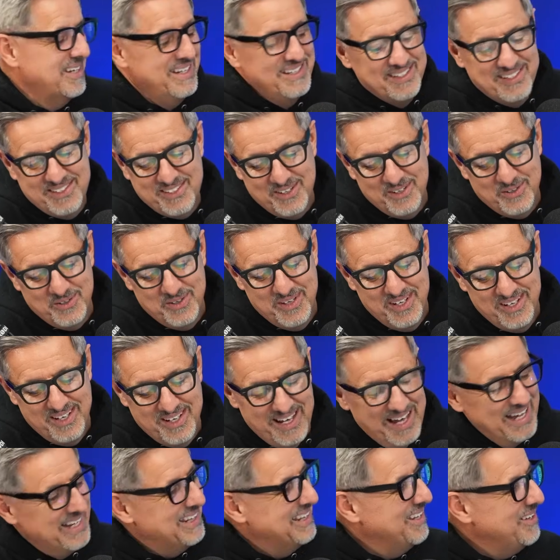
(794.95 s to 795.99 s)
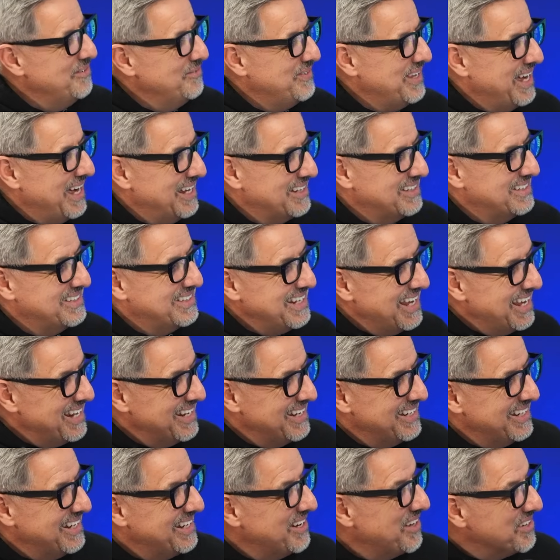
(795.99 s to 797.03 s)
And so I love that,
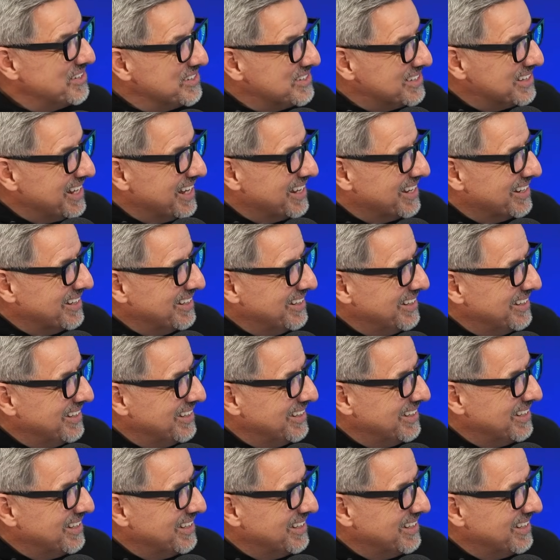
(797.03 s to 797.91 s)
stated and unstated,